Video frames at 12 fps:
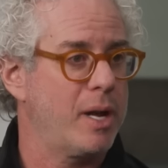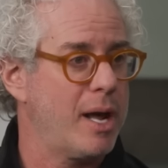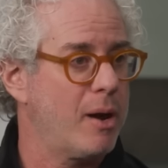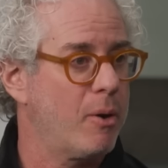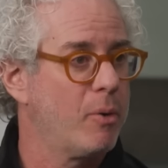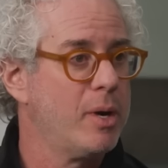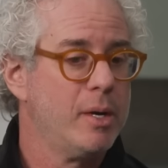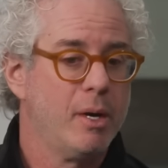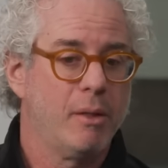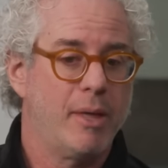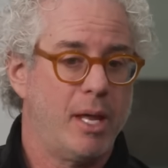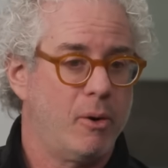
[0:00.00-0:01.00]
now
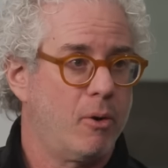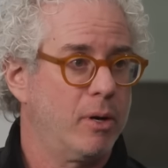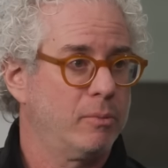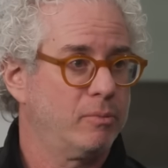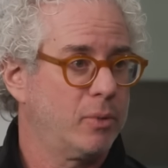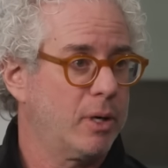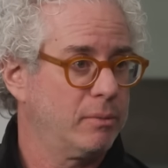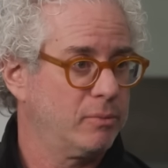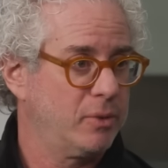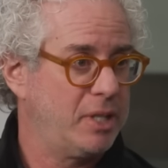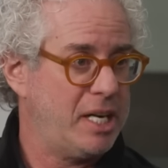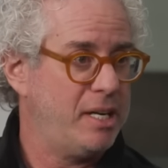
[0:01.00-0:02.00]
that our, our
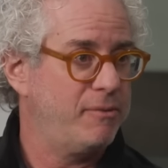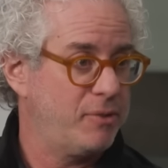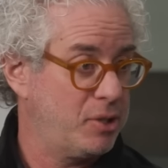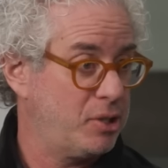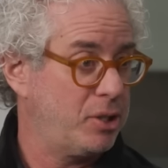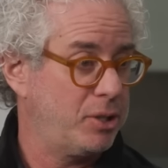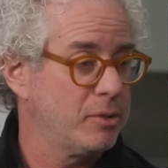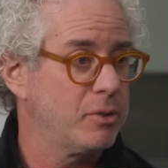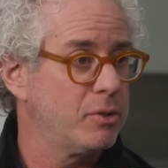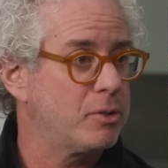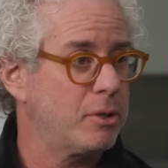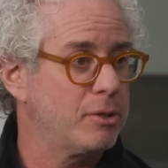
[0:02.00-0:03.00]
leading
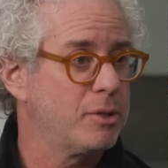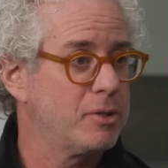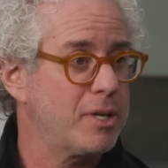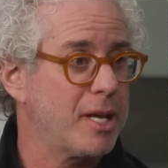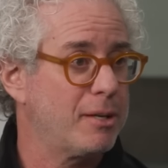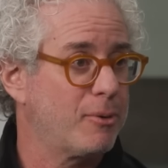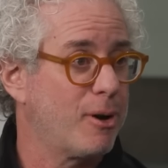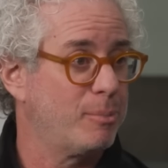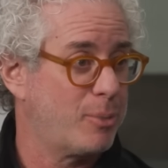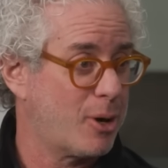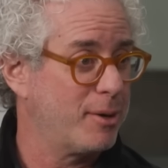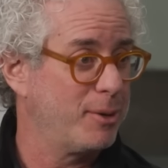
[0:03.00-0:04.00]
physicians and surgeons that are
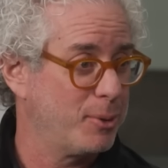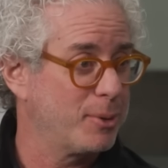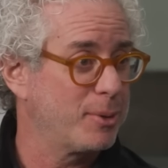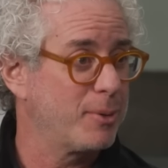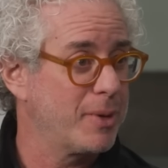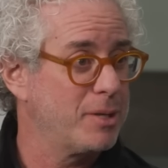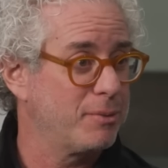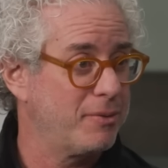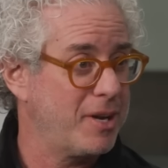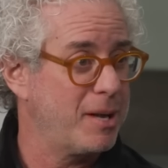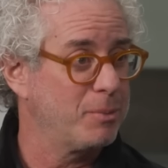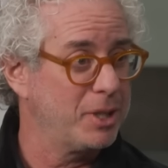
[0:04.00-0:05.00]
part of the ortho laser
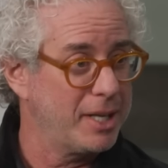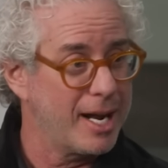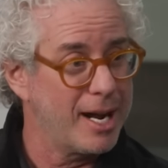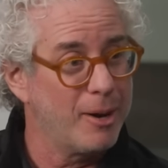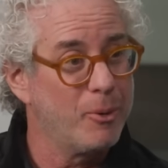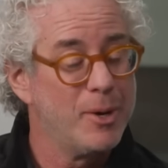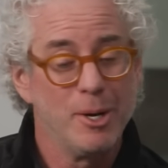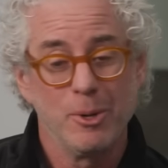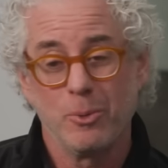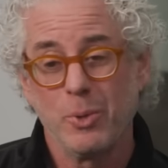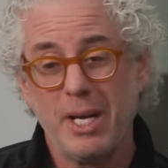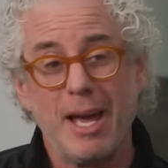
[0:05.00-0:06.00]
family now,
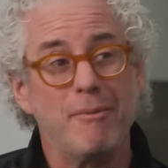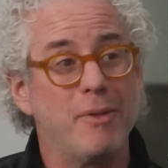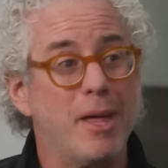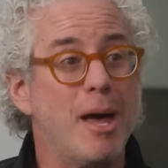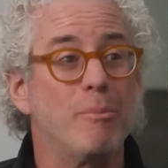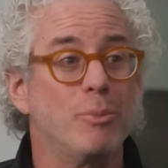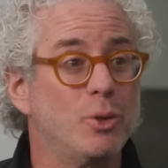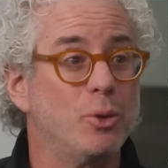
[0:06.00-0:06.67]
we have them